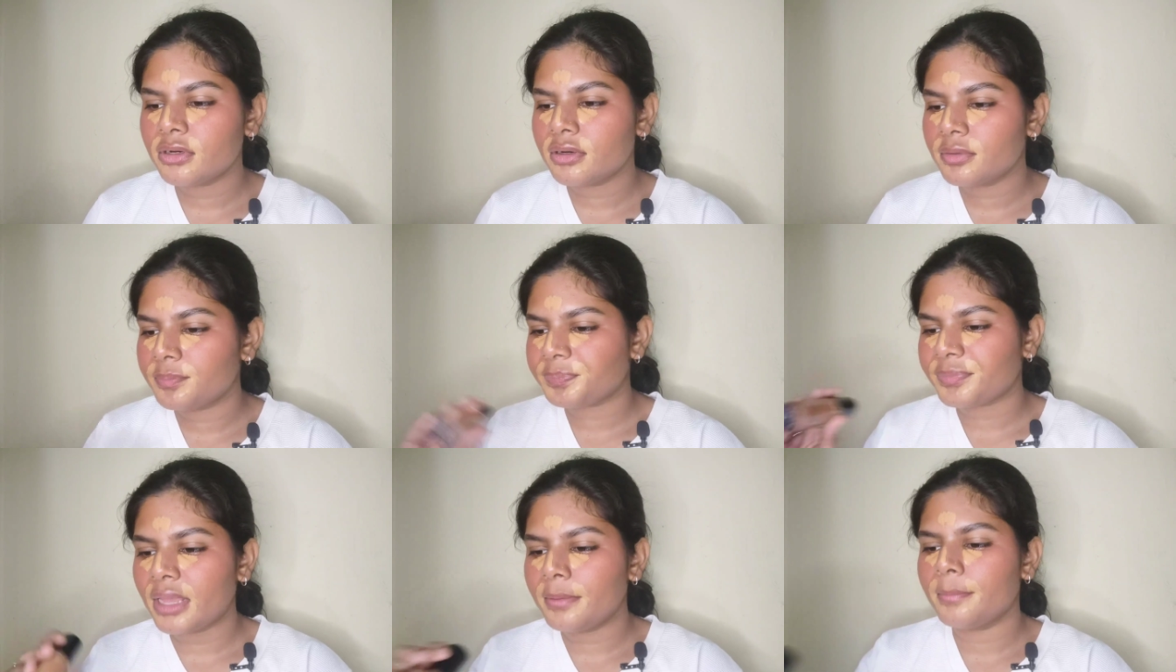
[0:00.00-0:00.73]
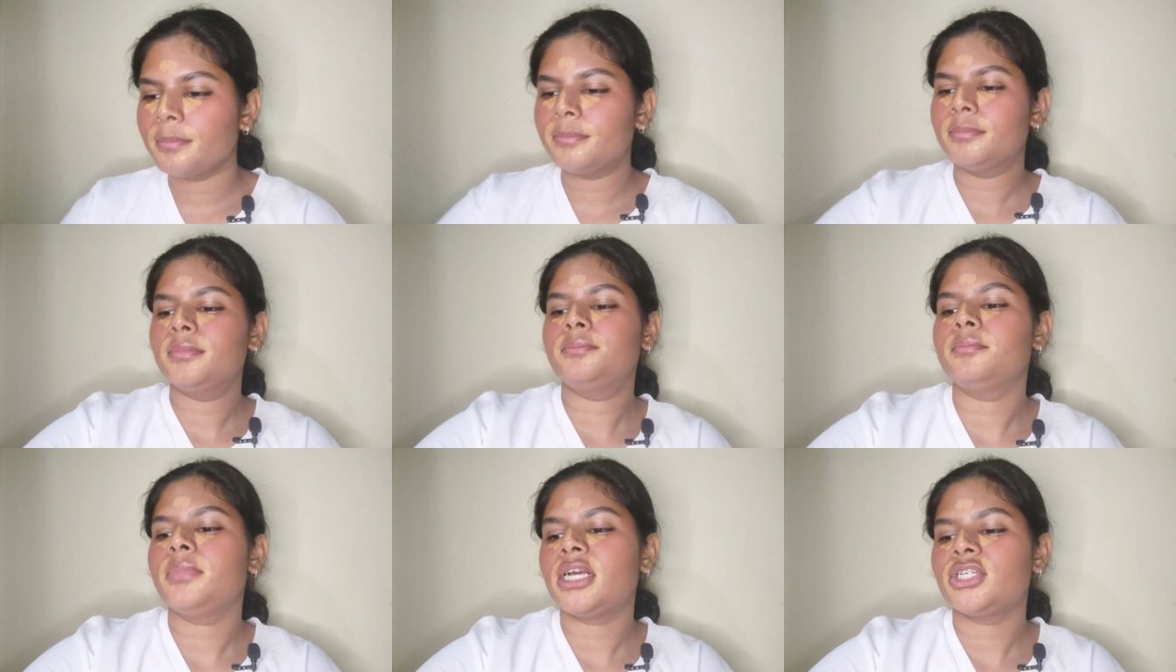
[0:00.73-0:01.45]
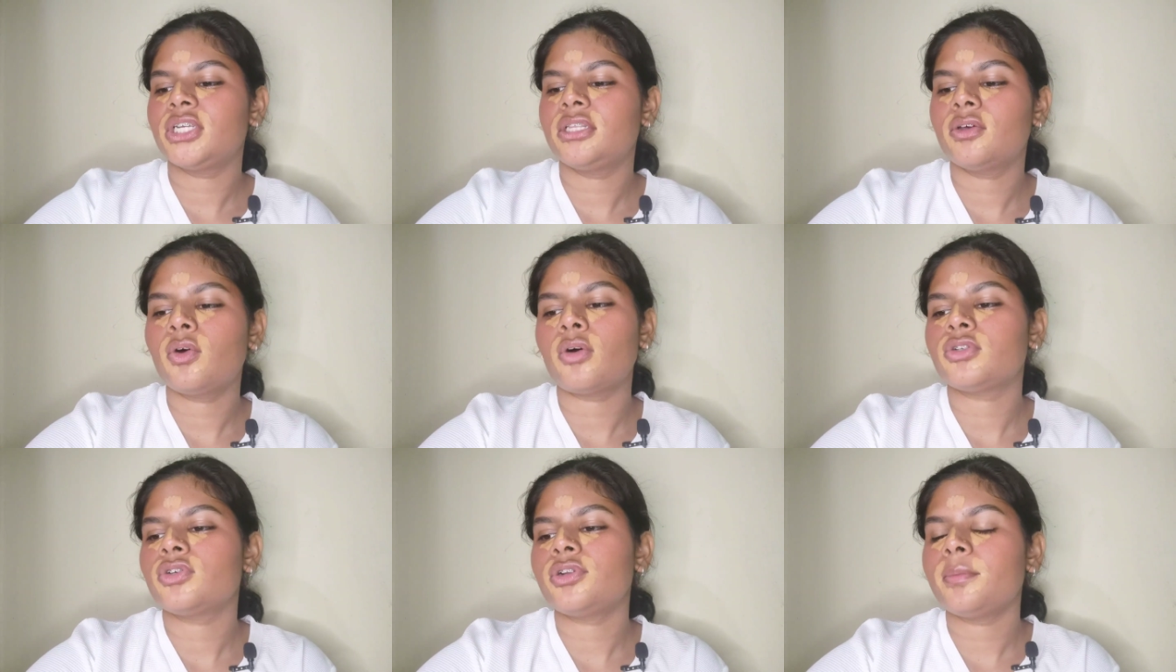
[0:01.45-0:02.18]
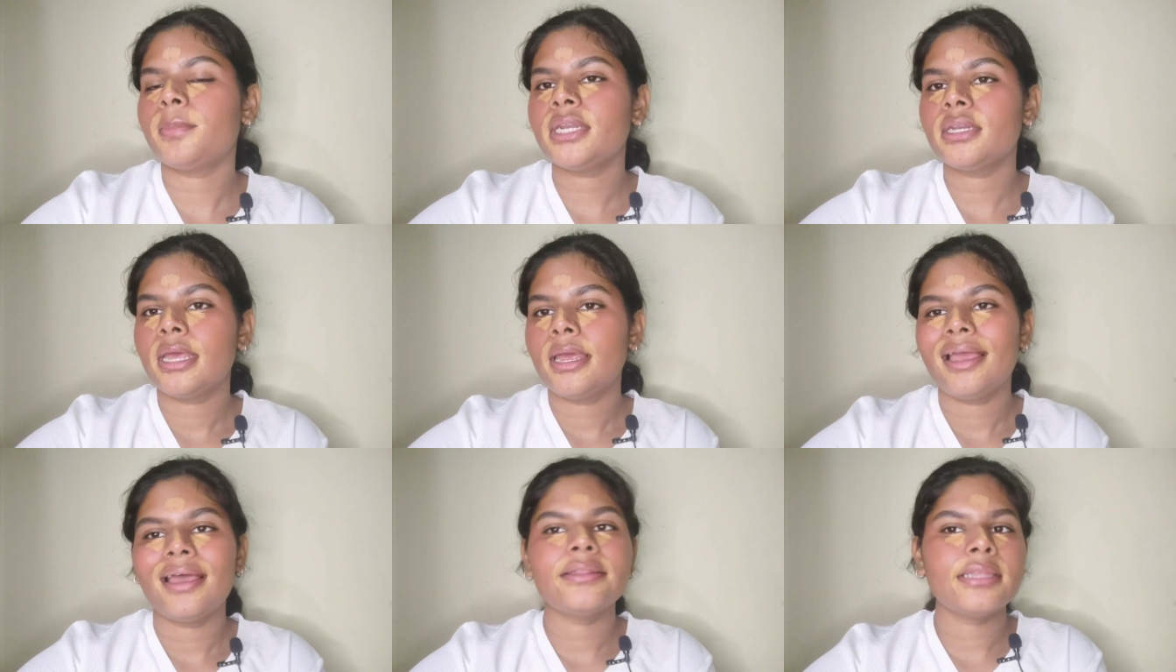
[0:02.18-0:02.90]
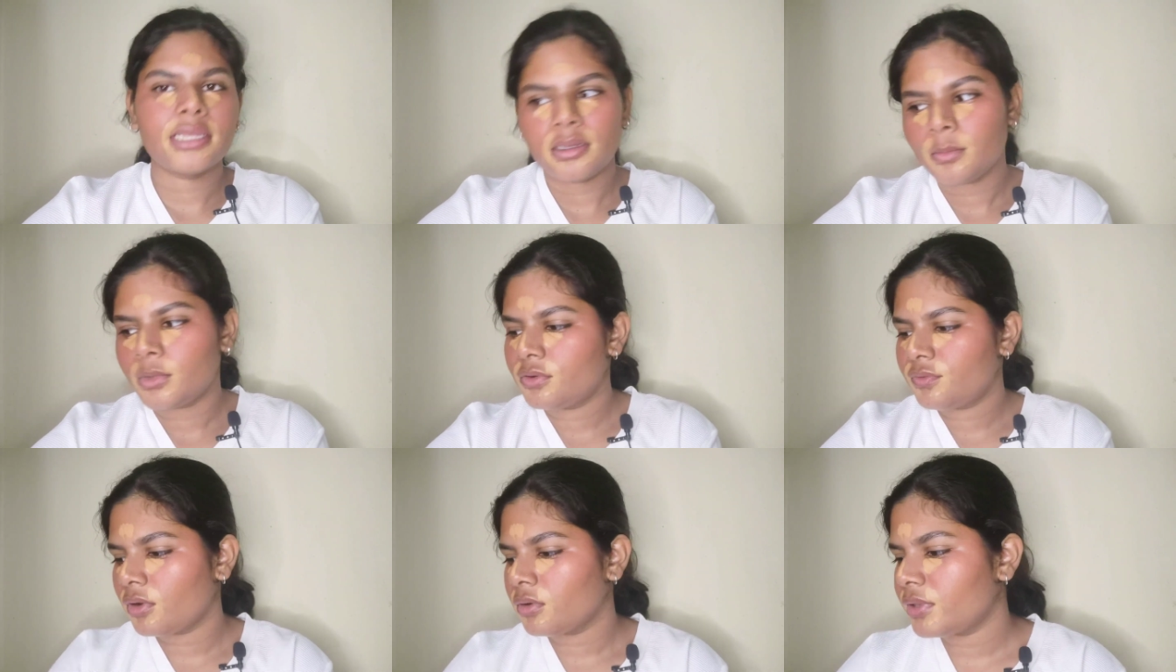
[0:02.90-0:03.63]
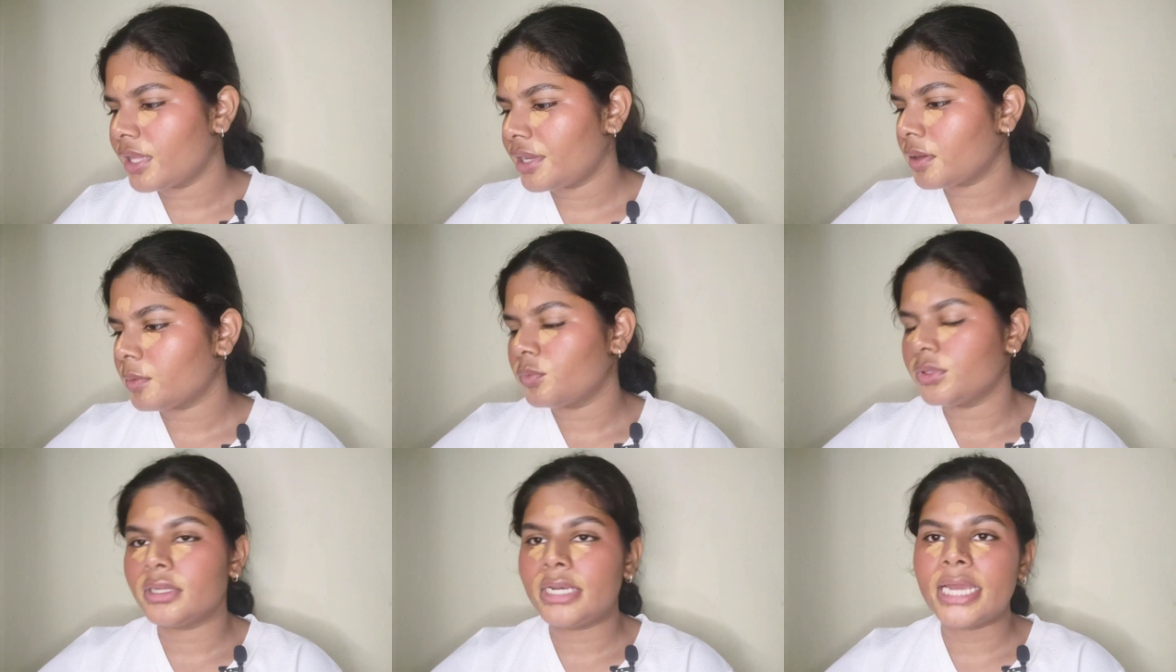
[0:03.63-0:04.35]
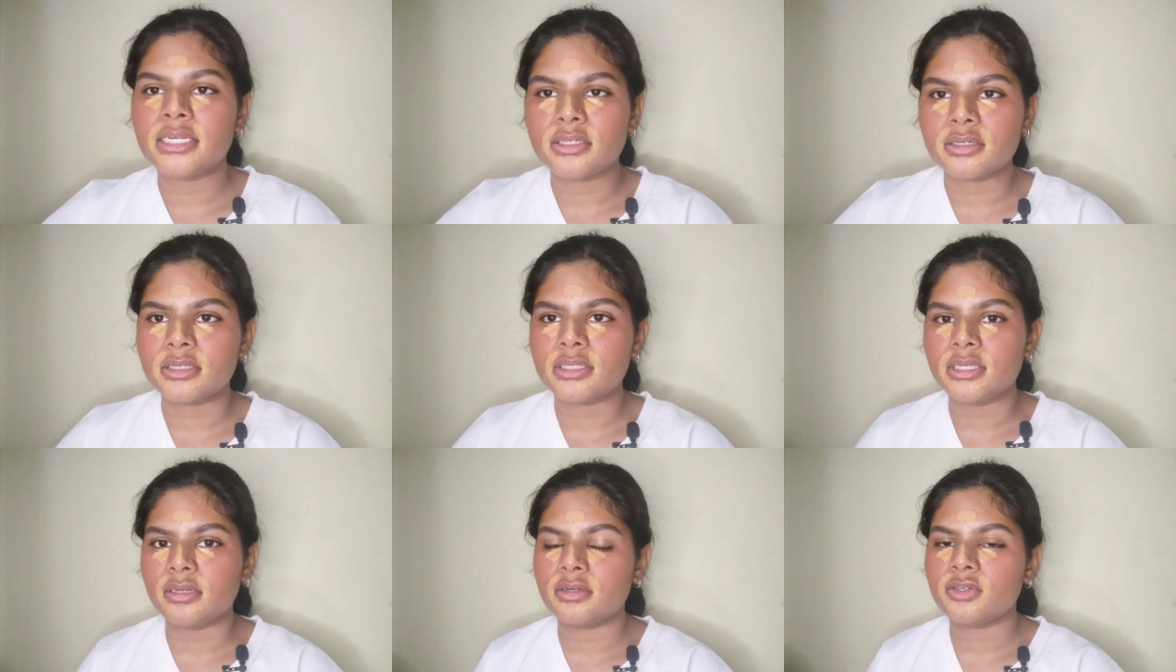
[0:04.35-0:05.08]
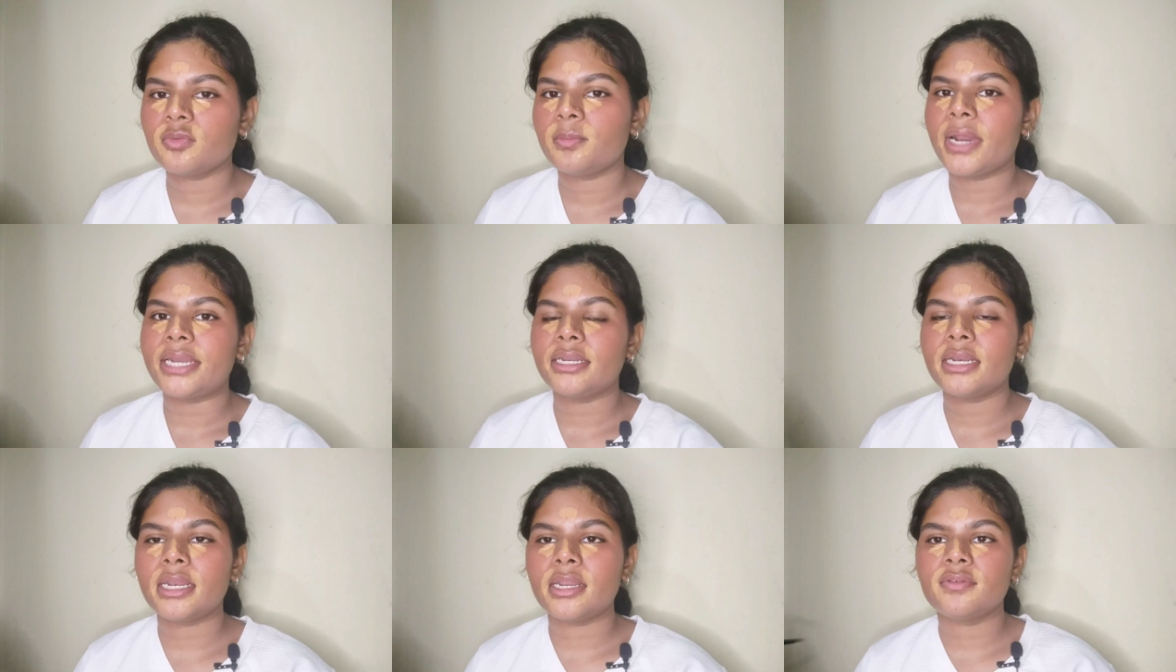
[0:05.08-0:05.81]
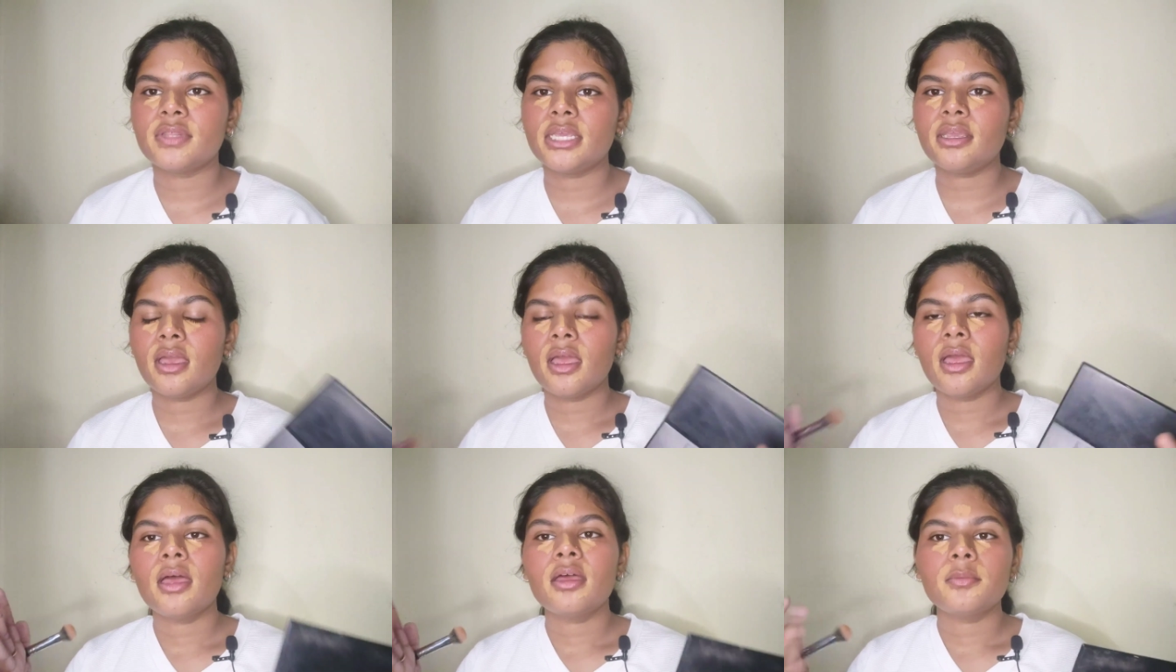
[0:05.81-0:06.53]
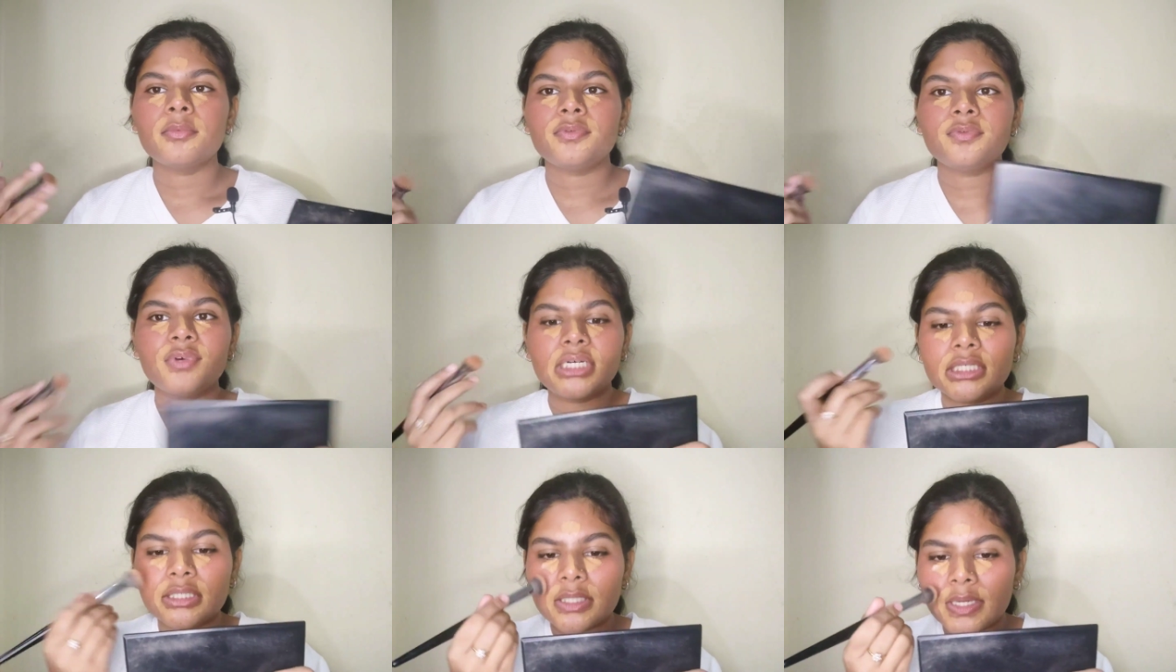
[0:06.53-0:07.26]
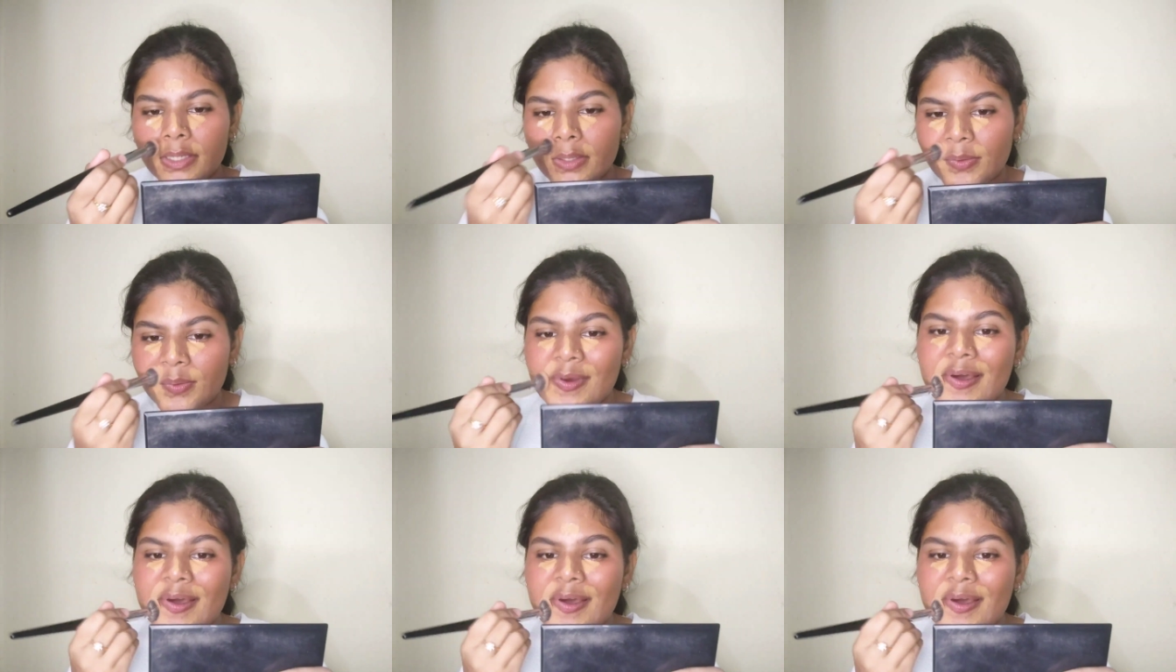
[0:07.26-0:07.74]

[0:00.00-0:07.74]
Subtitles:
the blush and the contour a bit, and then I'm gonna follow that up with a lighter concealer to brighten and everything. But first I need